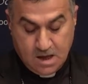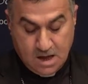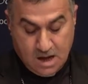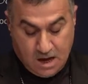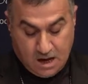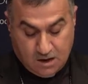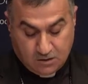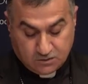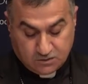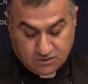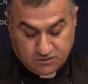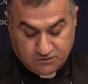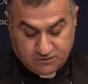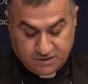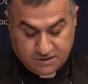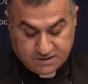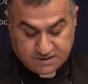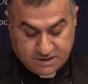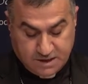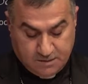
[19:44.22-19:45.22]
Out of
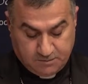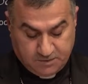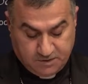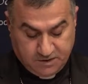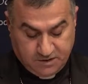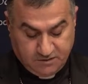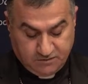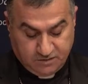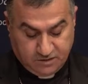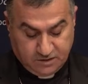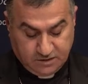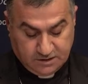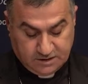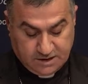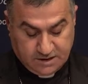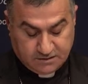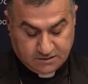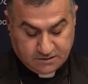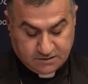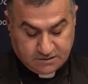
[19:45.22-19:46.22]
this upheaval,
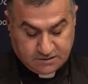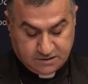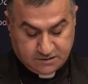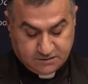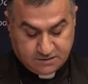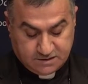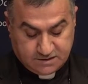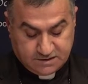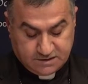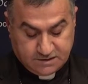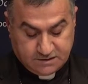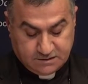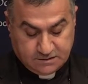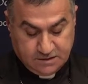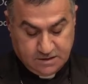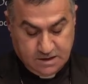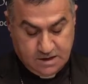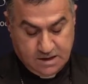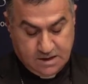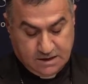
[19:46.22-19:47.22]
charismatic
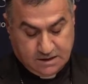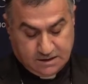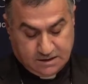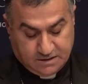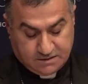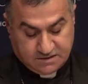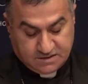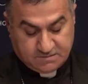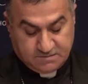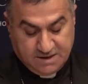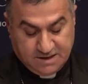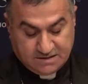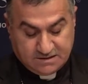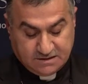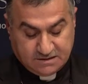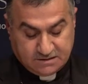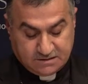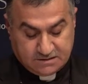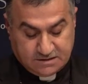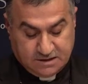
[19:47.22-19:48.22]

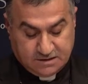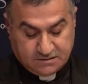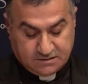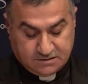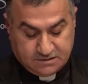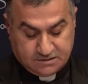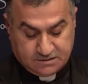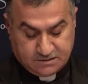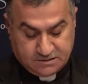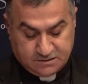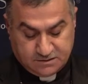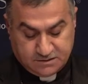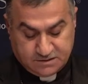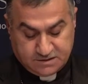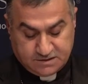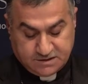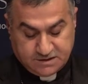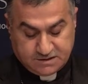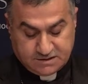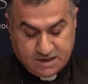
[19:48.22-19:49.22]

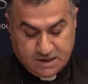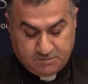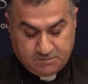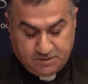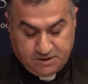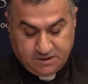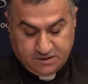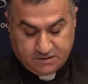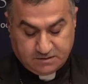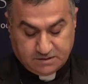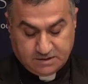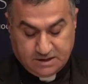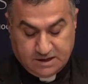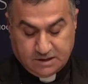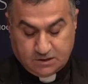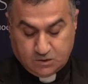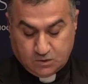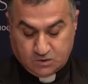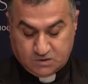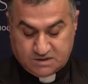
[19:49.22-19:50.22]
characteristics appeared
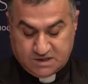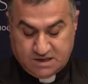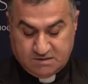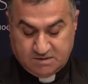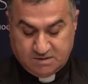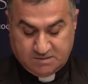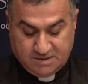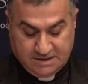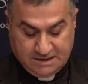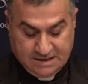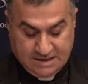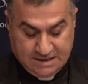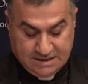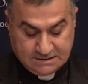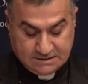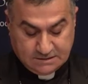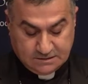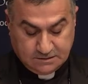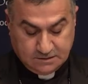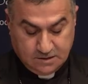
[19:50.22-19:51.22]
like Osama bin
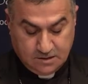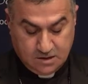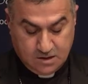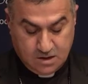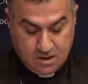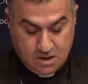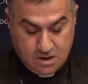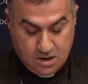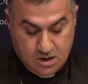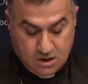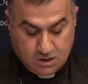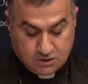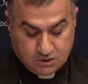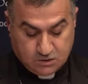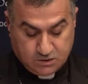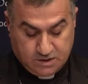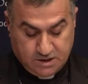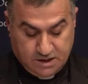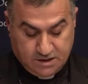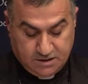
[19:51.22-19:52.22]
Laden.
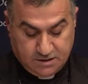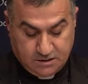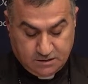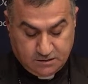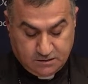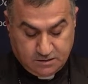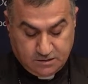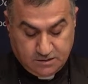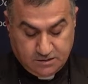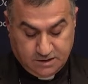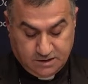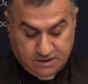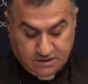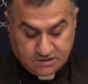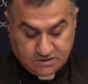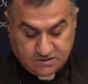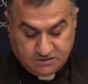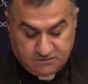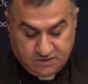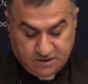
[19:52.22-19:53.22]
Together, these
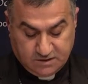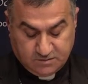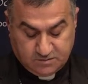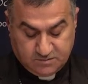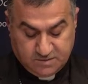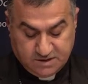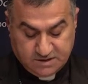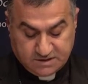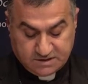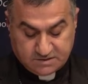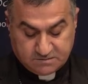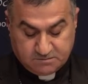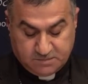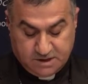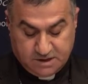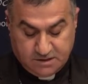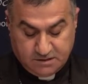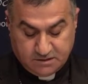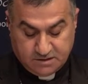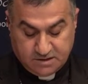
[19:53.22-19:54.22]
developments
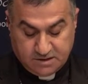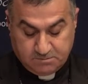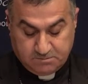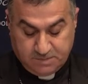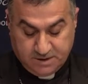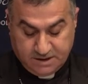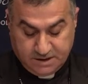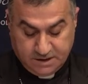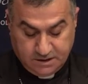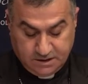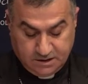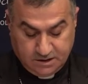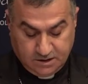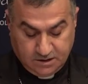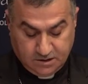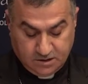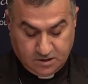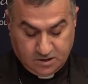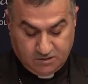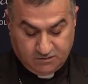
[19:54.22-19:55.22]
mark the
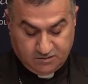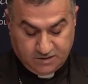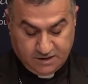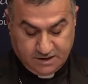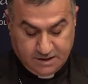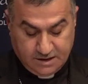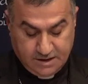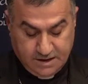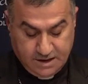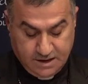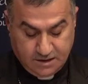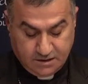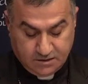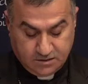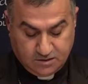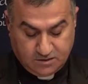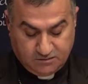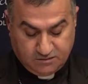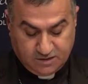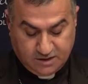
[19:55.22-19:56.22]
beginning of the end
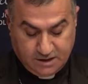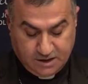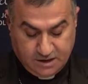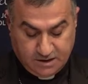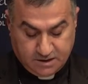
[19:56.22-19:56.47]
of the